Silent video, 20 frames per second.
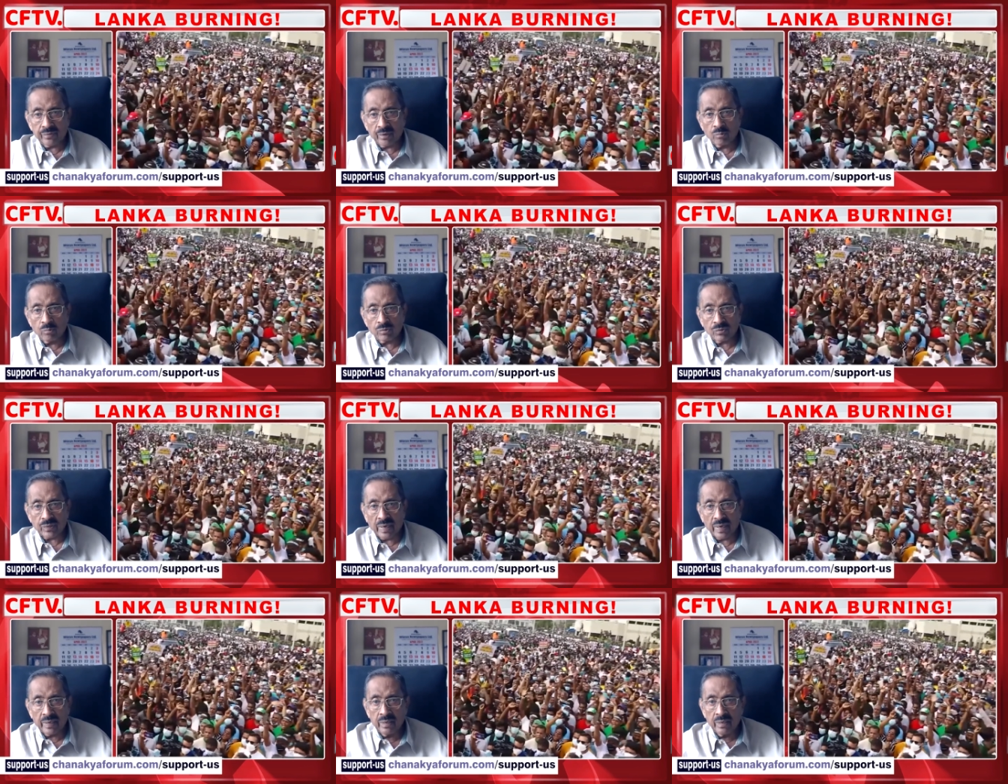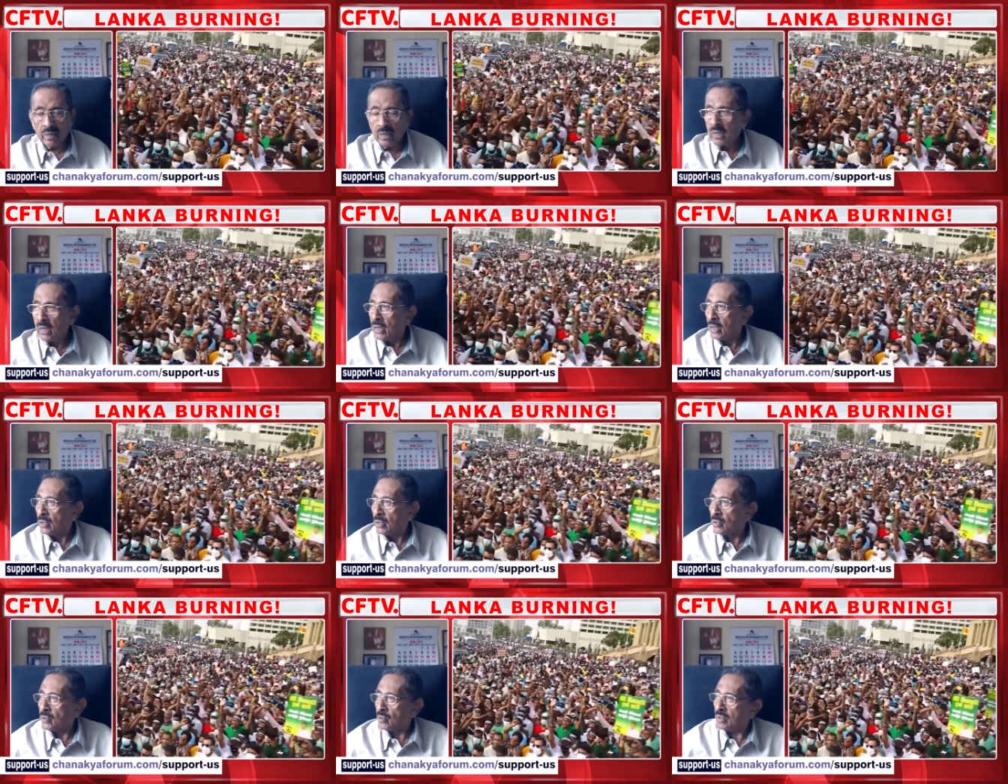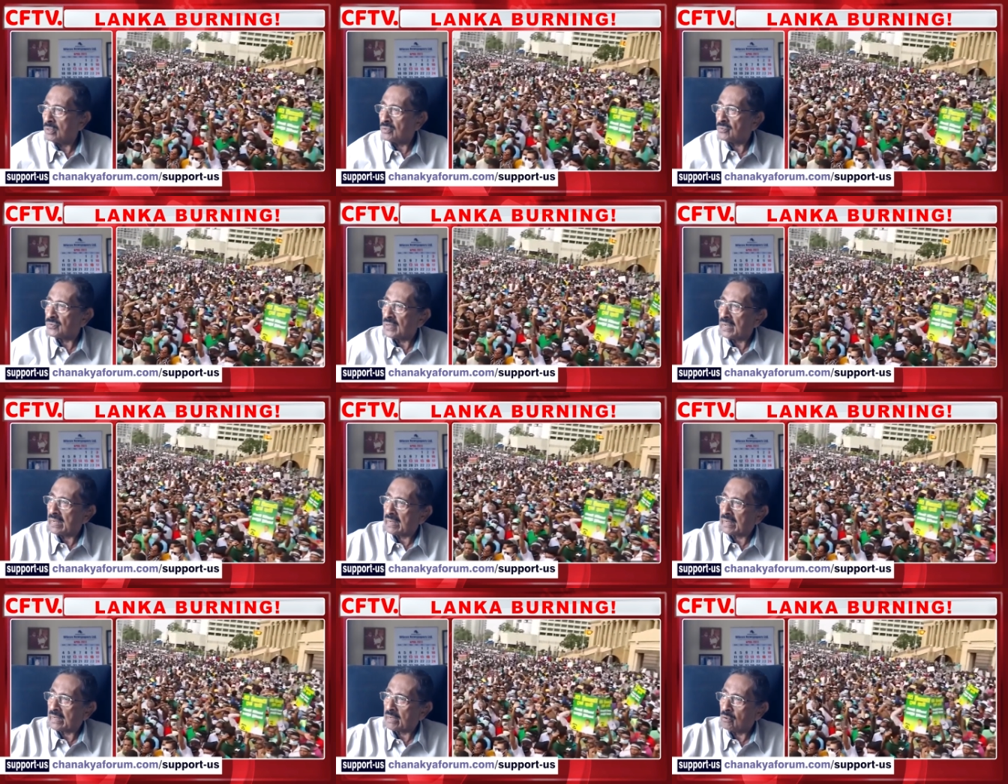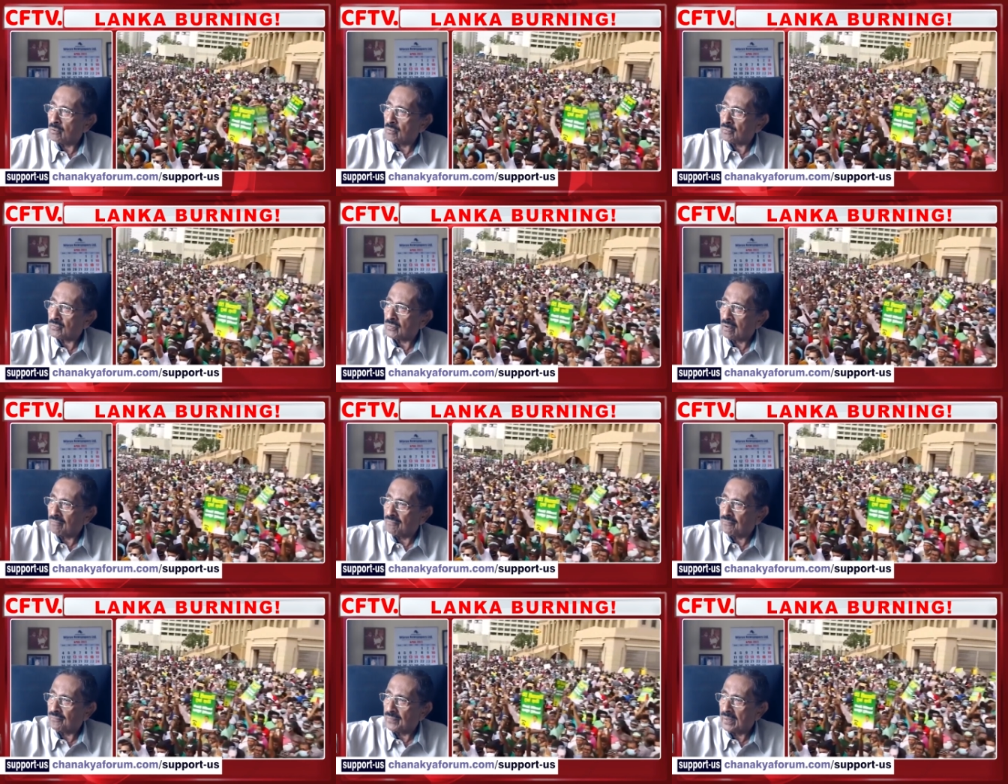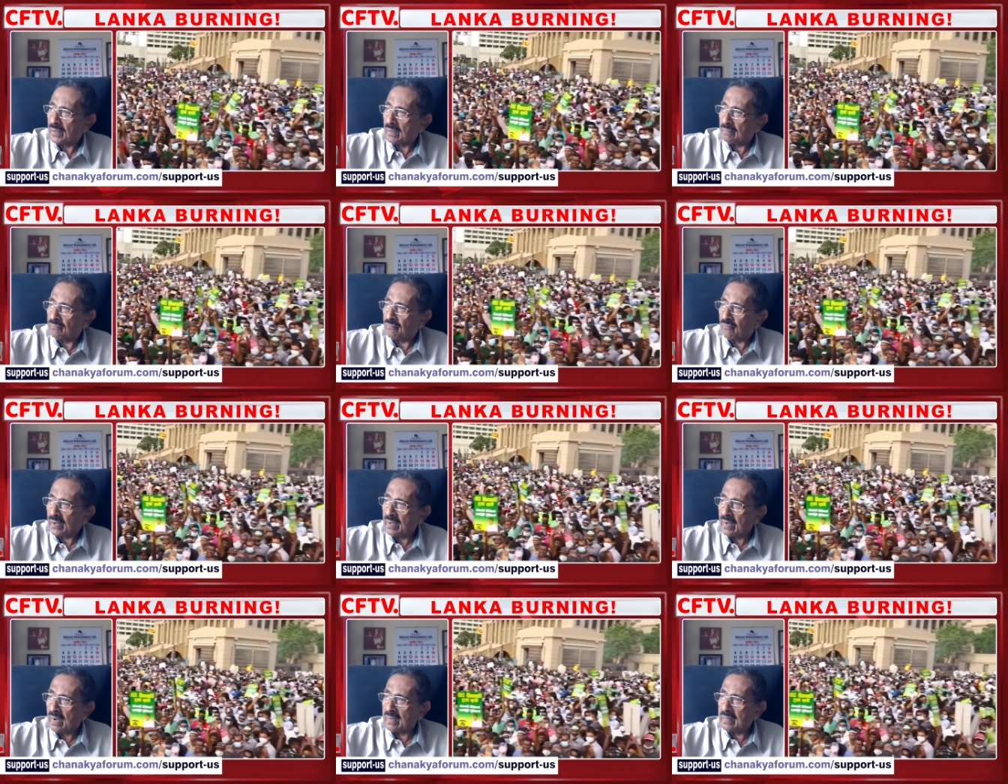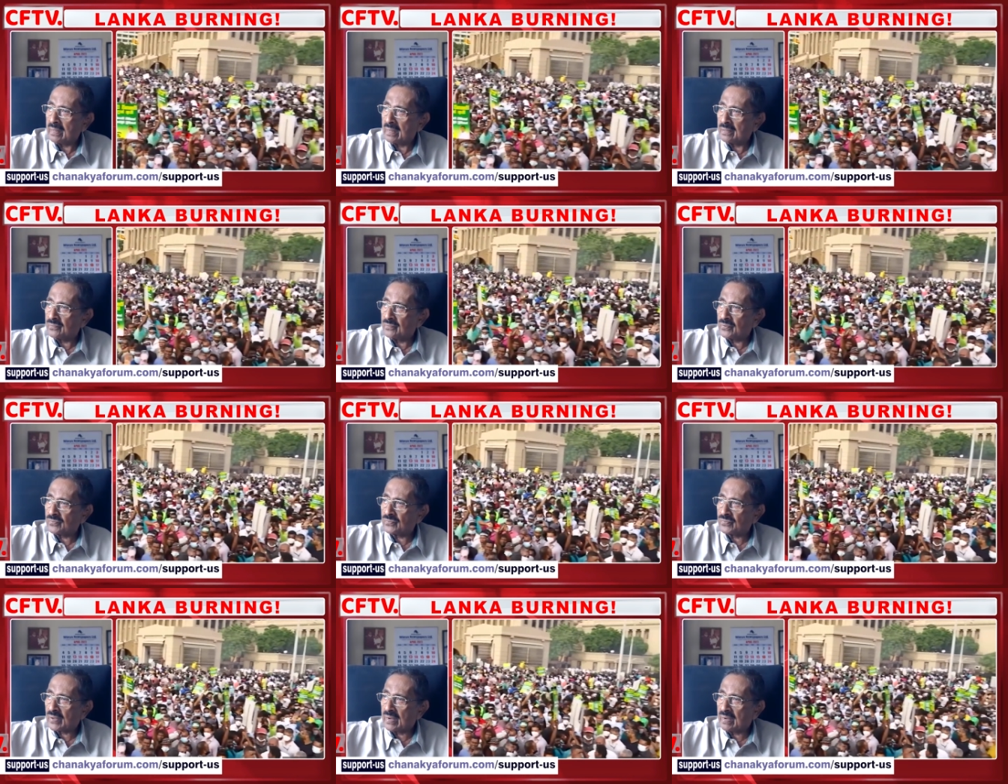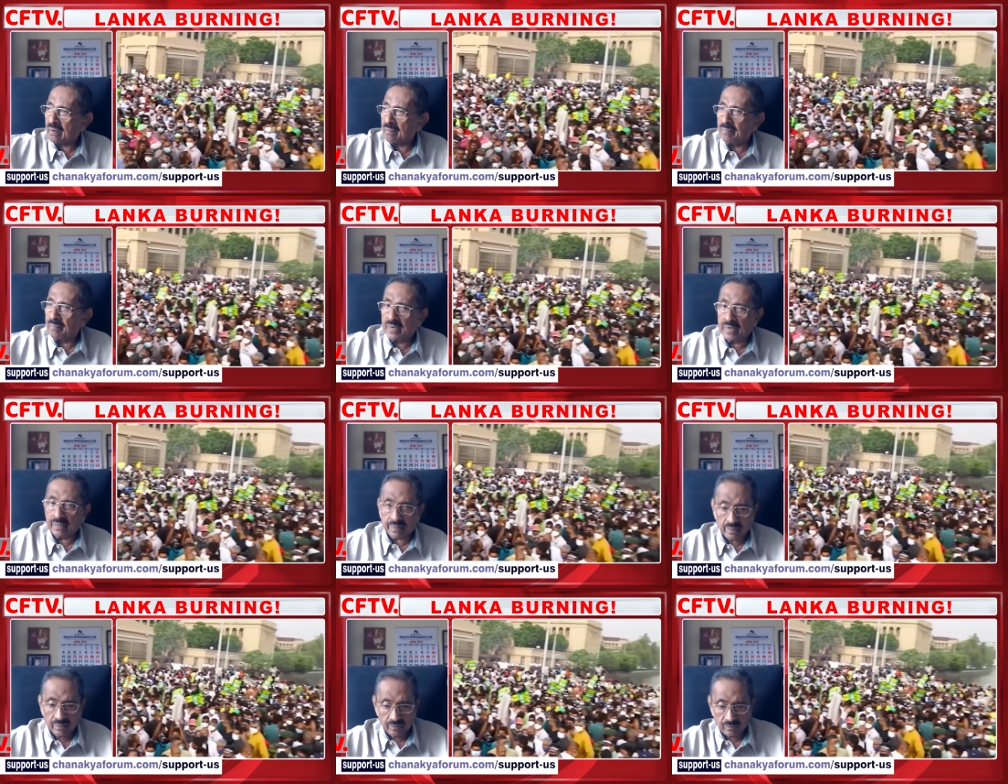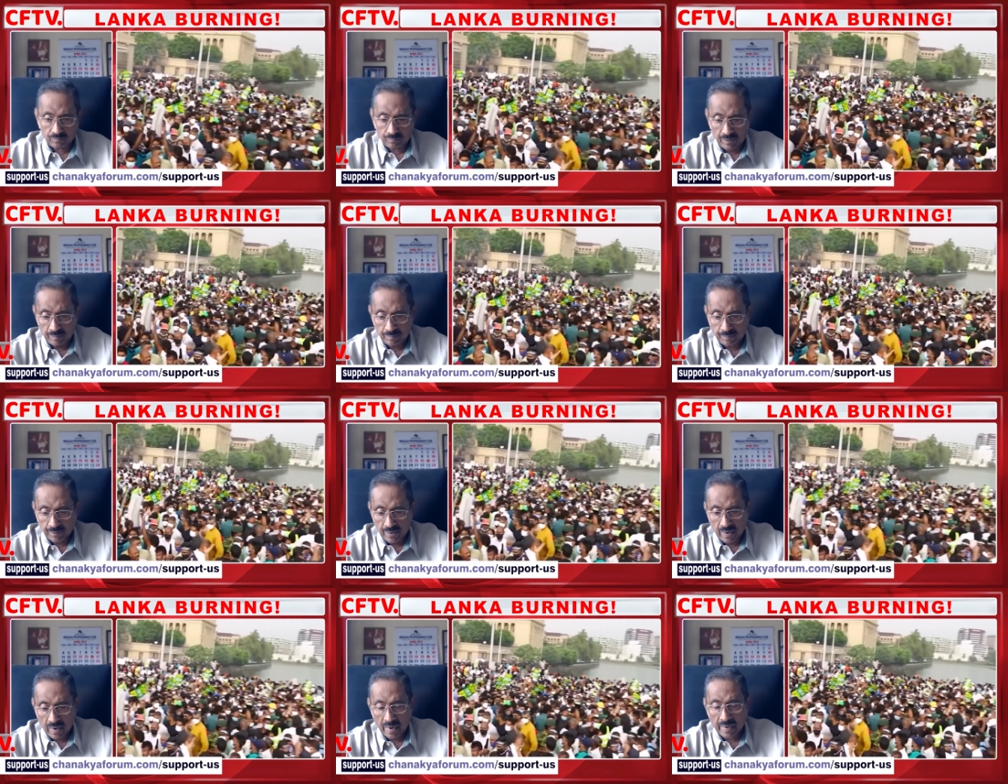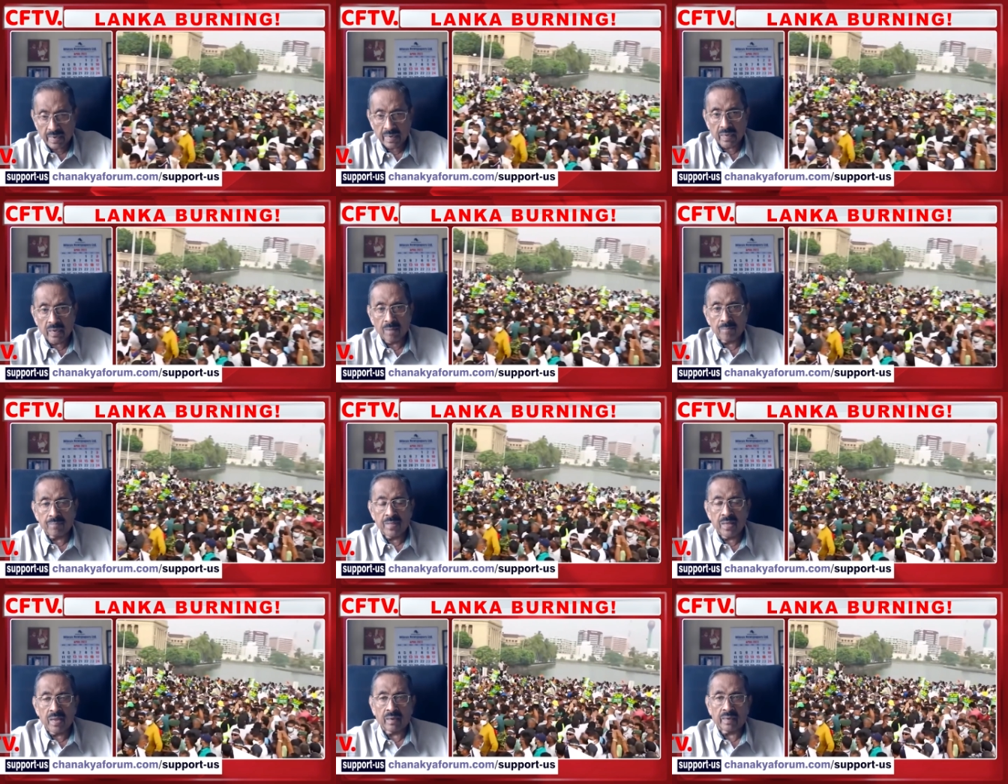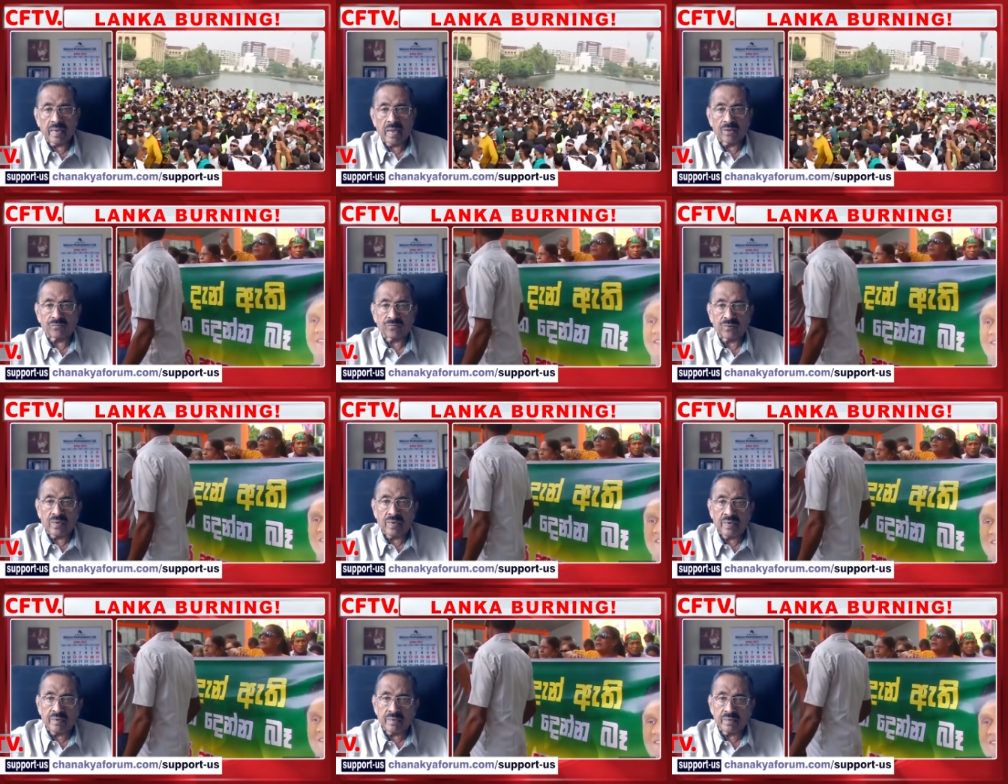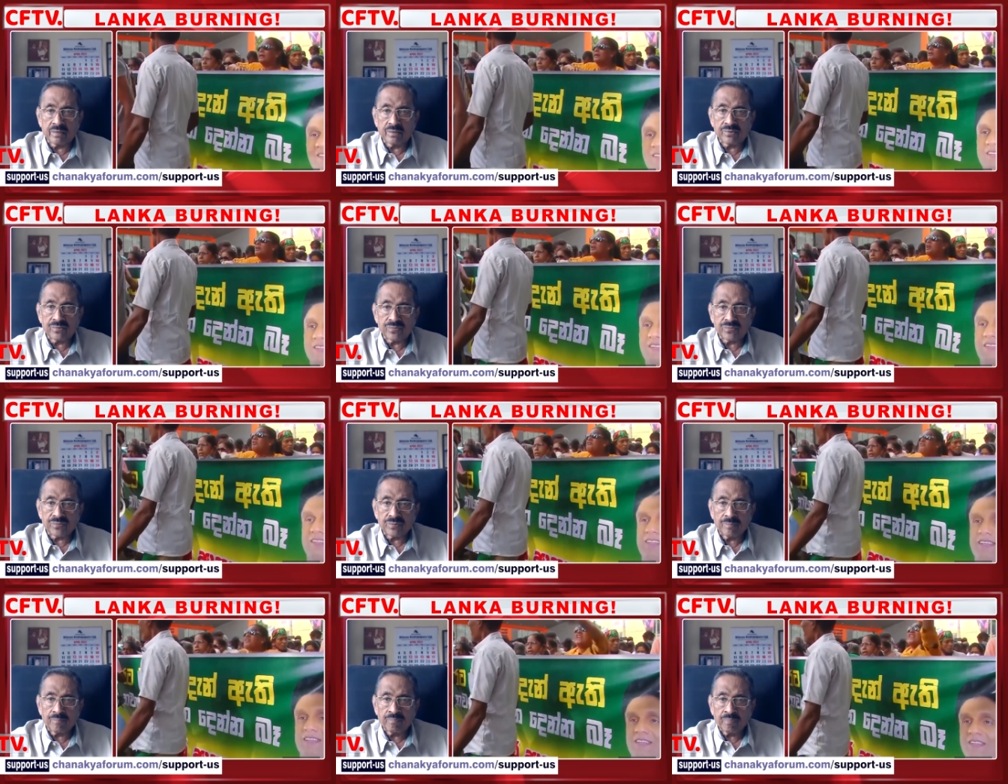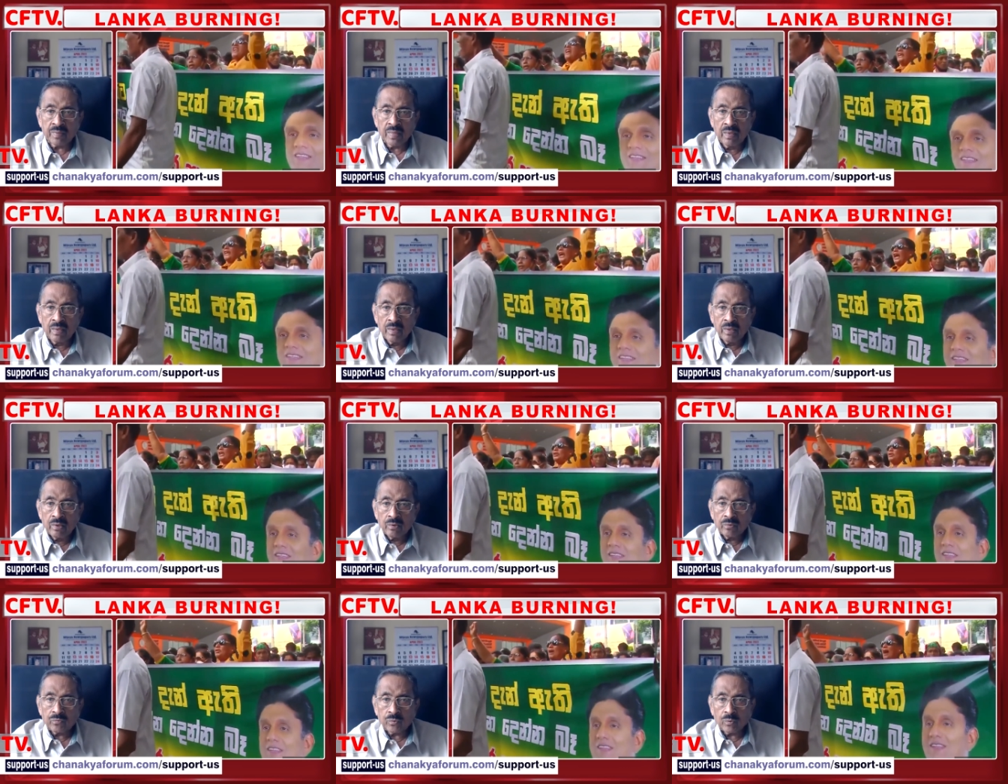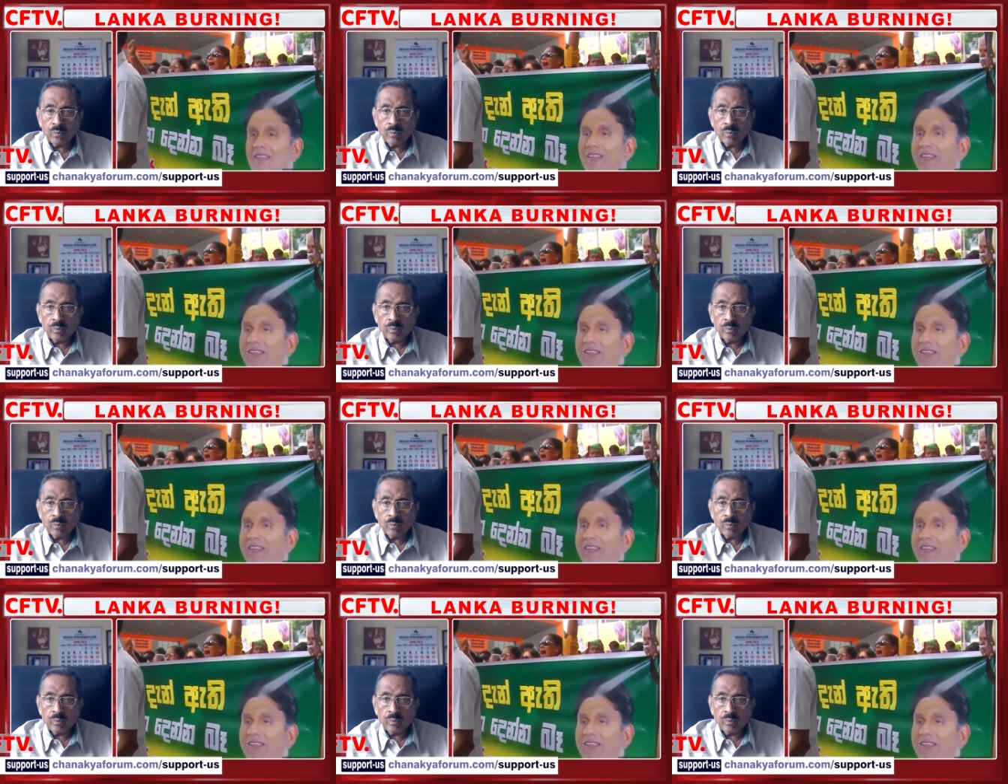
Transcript: outside you will see queues of uh, 500, 600 meters, people lining up their gas cylinders So